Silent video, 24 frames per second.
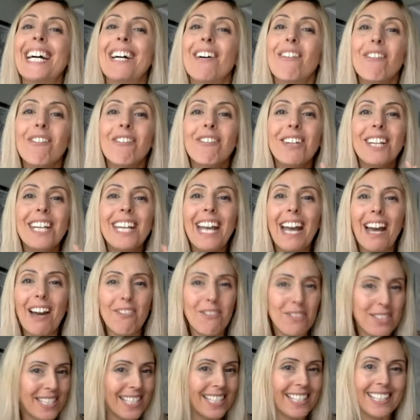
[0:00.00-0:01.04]
We have
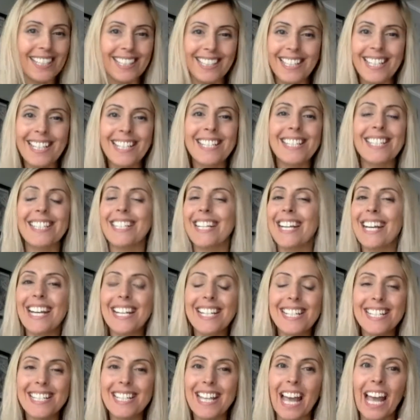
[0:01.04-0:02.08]
seen this.
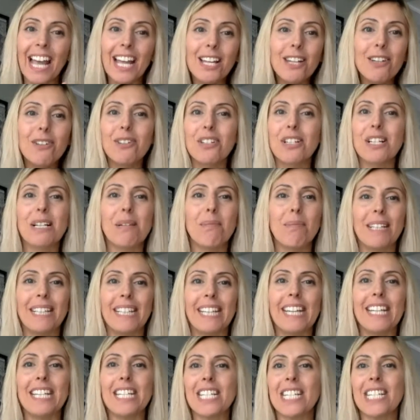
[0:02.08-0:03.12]
It's a huge
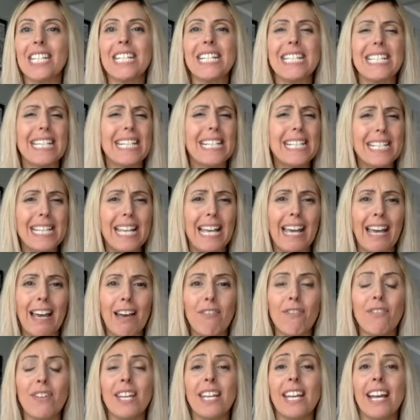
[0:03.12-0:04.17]
limitations. It's
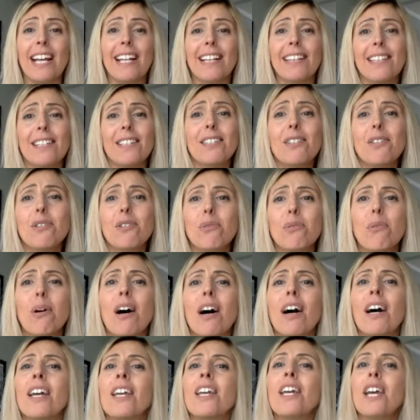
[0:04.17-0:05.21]
heavy, and this is
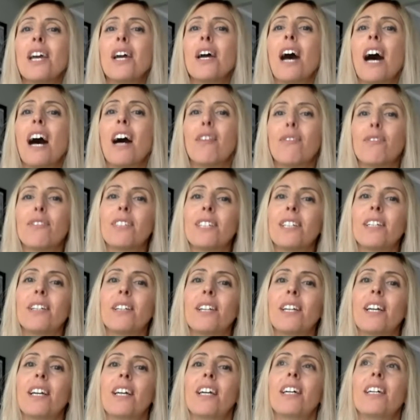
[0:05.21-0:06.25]
why after
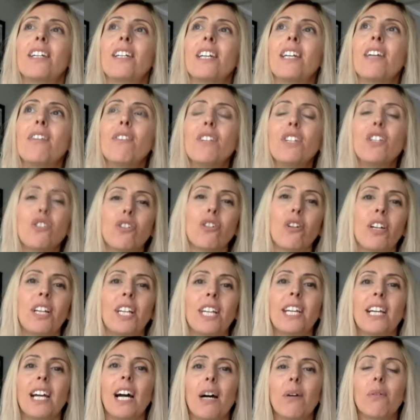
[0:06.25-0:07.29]
even
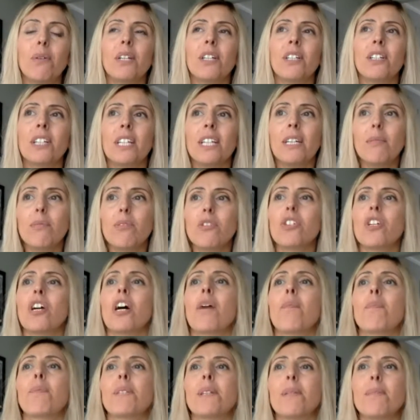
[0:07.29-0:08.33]
joining our dream
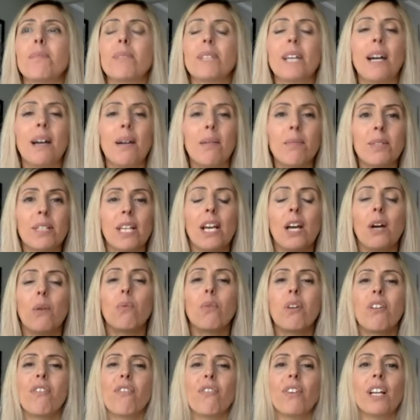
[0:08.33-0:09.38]
job, sometimes
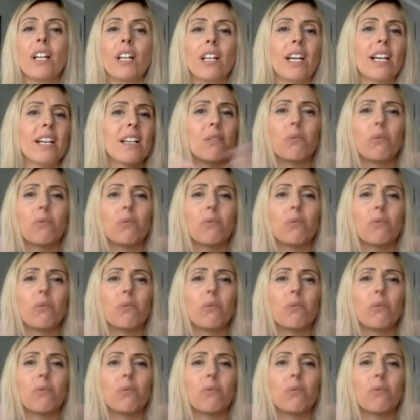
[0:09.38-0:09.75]
we feel like